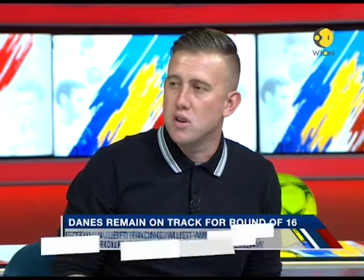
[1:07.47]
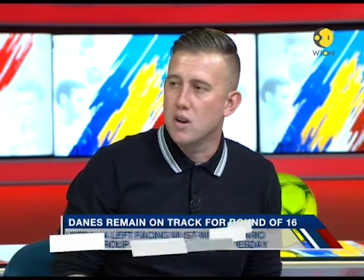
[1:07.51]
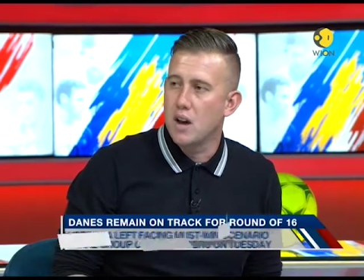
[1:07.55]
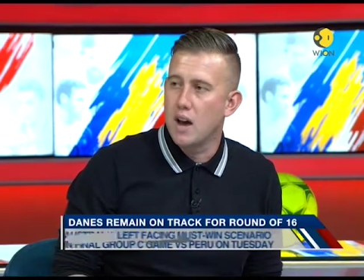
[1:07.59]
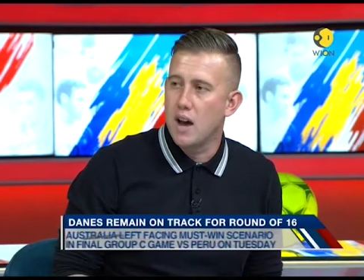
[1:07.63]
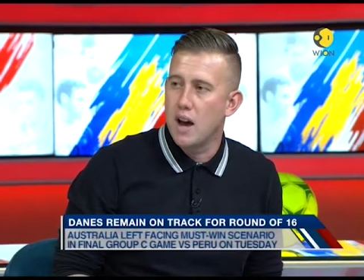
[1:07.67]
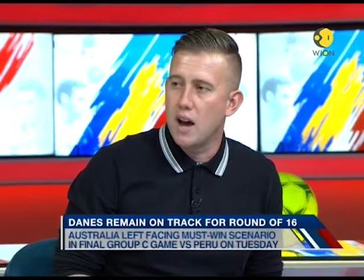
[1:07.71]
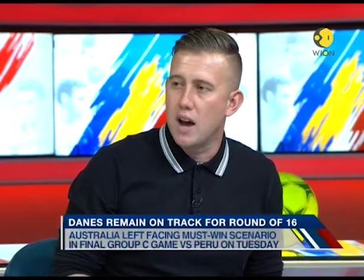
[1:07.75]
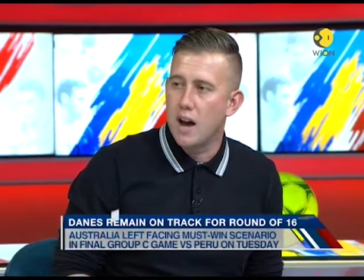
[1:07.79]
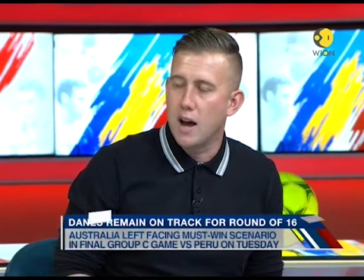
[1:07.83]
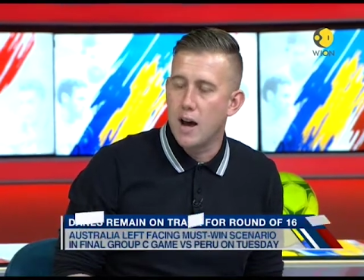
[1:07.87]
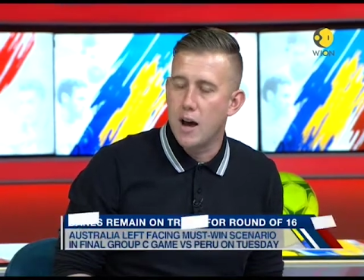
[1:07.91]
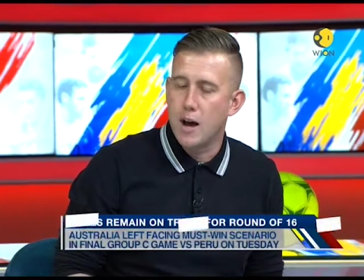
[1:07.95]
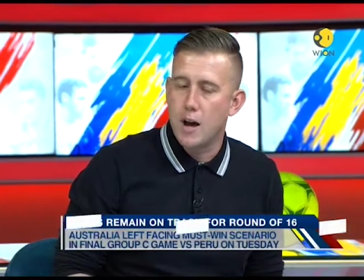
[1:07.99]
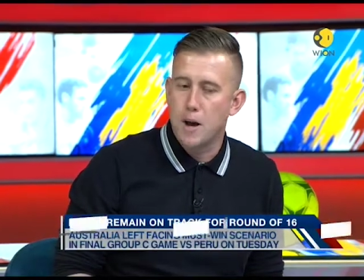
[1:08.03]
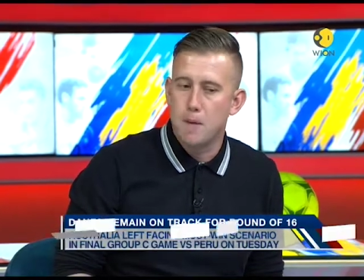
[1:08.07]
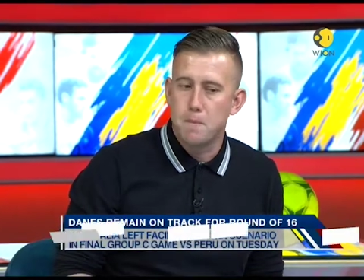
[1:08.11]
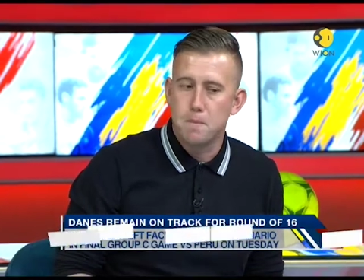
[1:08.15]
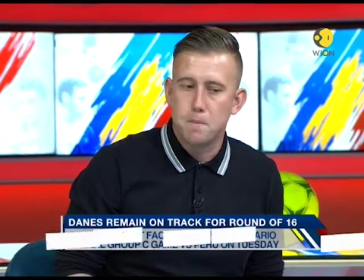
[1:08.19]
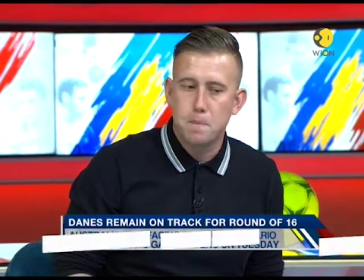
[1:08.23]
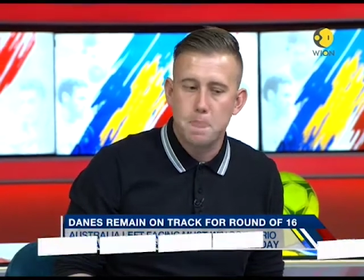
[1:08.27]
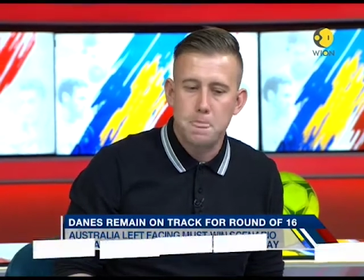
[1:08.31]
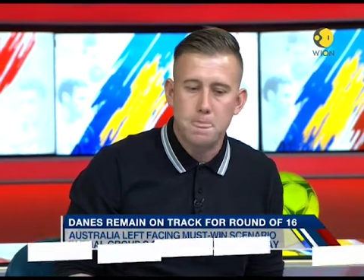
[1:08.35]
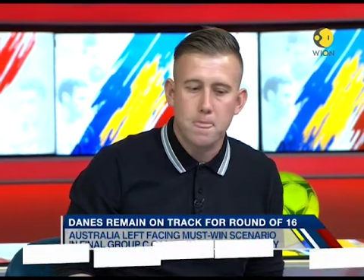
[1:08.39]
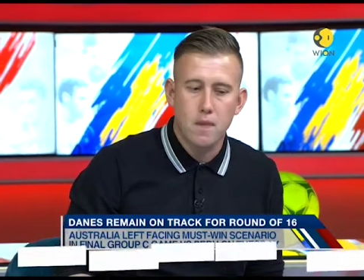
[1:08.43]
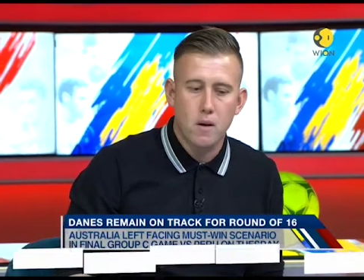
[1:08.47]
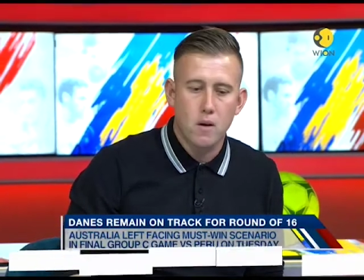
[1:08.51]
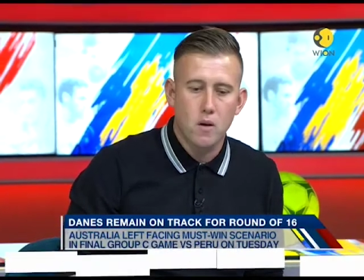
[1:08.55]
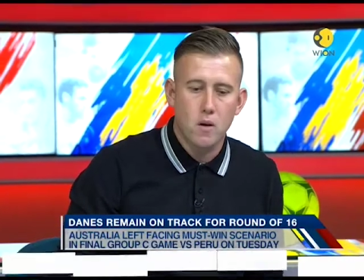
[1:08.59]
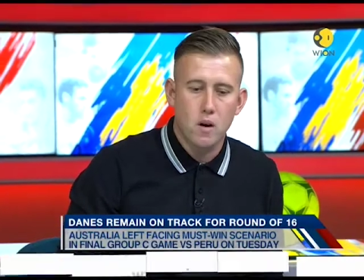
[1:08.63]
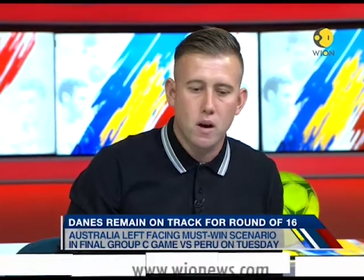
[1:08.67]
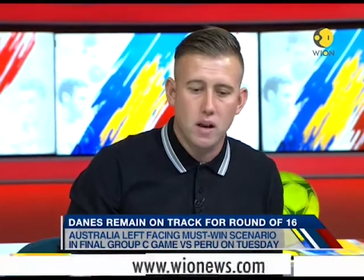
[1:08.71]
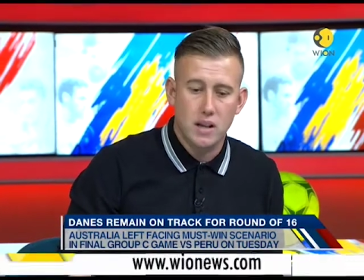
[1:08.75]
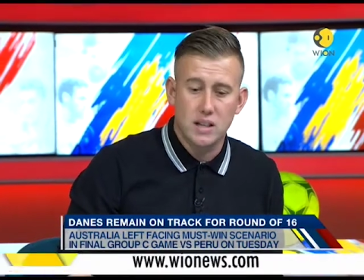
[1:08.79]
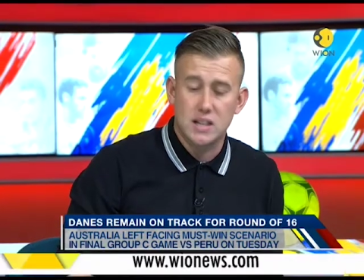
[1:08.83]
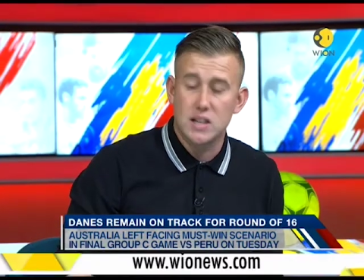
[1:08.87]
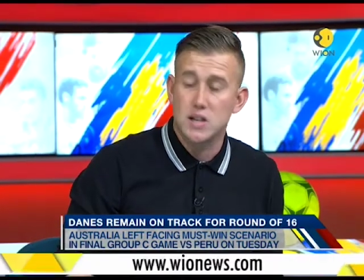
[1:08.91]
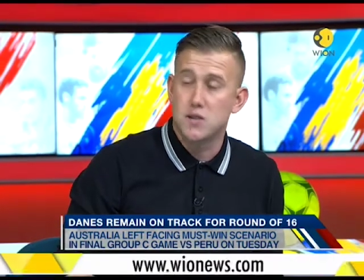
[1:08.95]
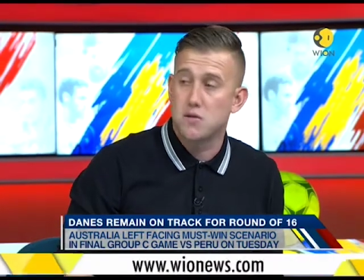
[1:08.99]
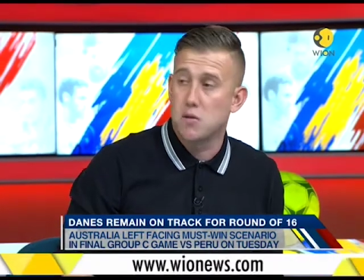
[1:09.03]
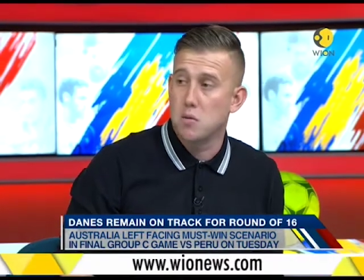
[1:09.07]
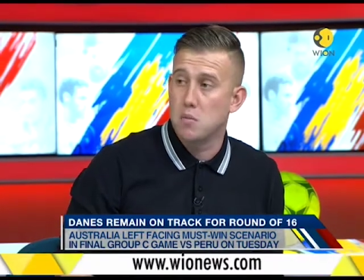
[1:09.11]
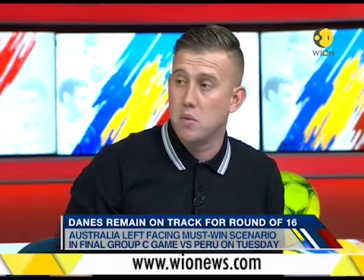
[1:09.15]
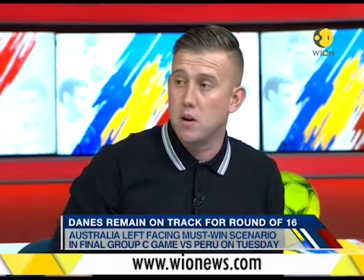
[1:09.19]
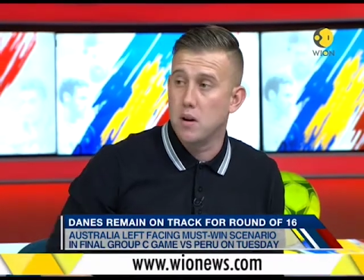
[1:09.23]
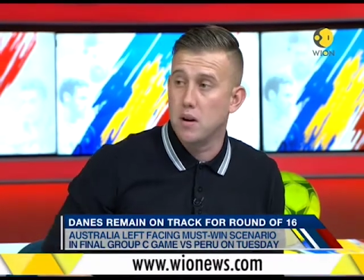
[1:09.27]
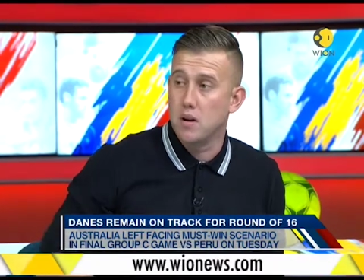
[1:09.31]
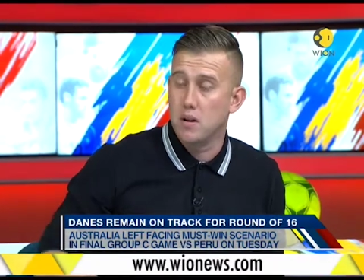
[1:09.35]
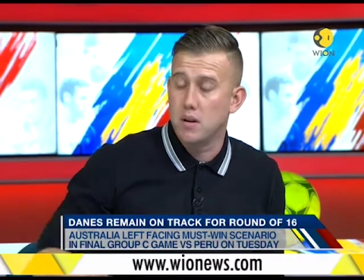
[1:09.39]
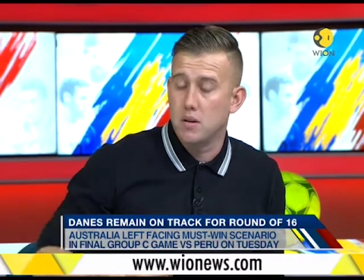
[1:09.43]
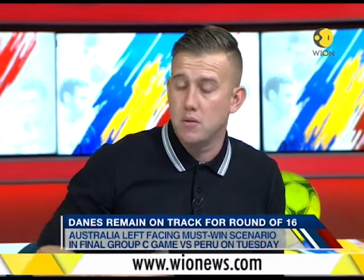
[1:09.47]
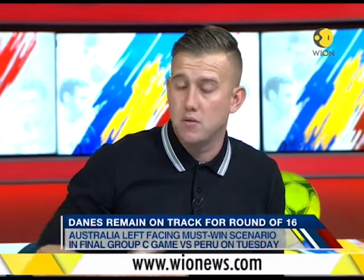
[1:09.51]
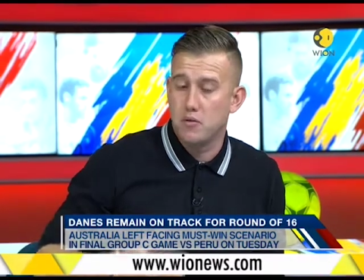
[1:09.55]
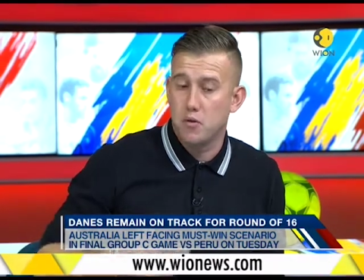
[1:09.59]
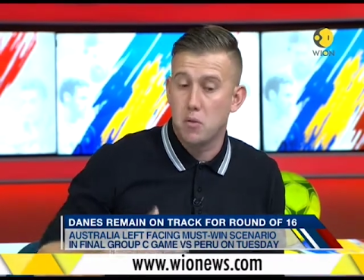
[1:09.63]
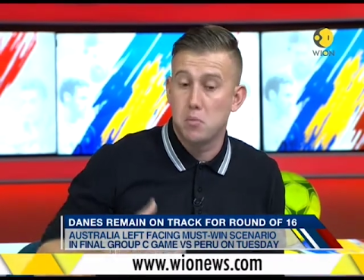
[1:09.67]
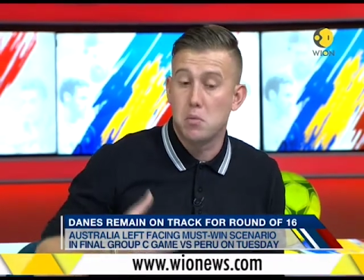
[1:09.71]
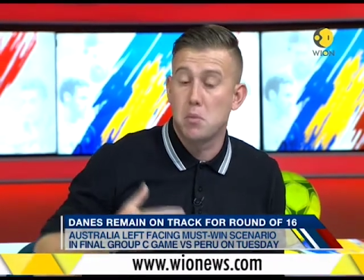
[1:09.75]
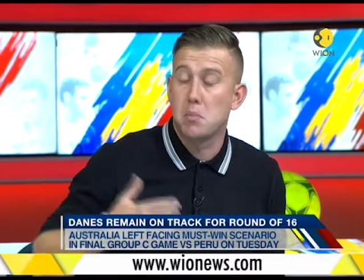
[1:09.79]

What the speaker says: at least from a